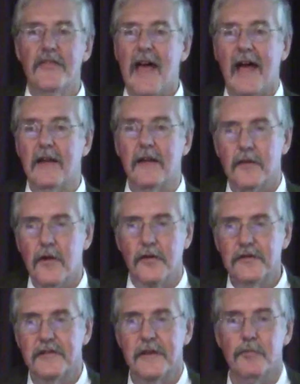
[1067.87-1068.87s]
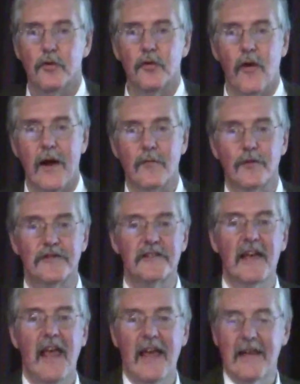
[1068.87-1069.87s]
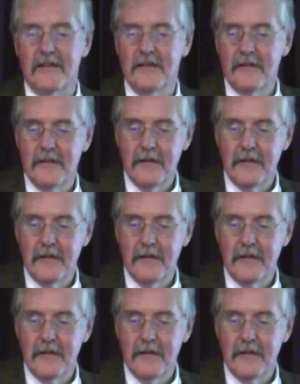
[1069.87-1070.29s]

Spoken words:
that those simple grammars can't